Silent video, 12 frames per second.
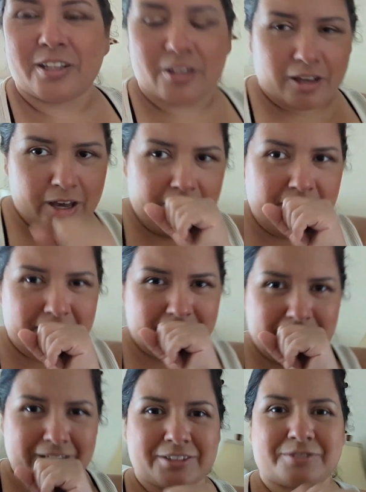
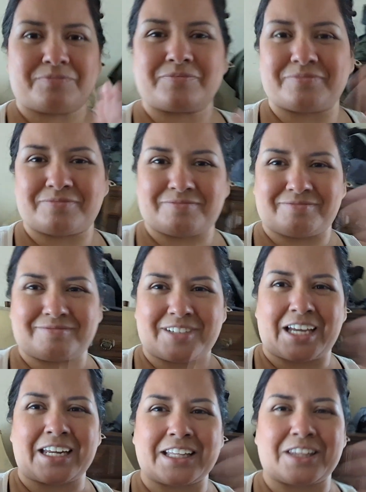
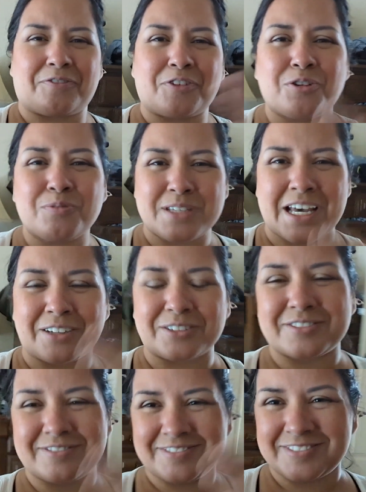Gotta get the fumes
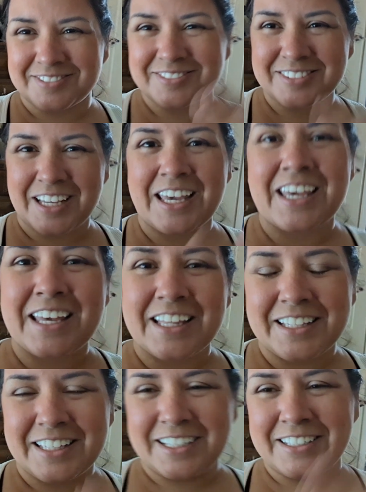out.
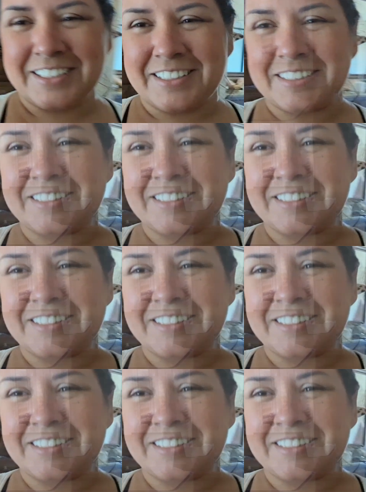All